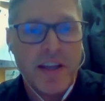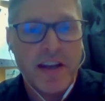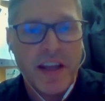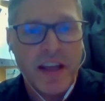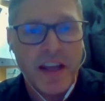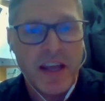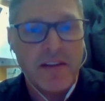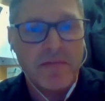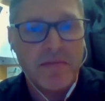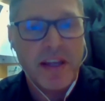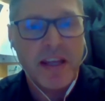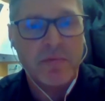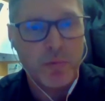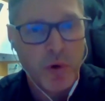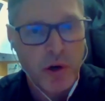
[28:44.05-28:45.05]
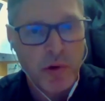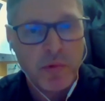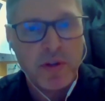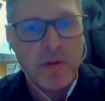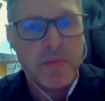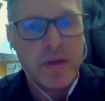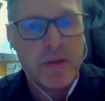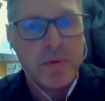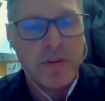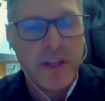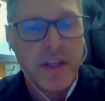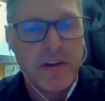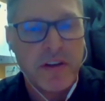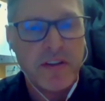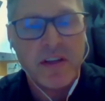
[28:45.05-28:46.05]
and work with the people
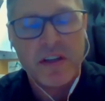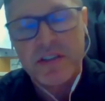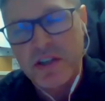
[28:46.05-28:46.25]
that are in there.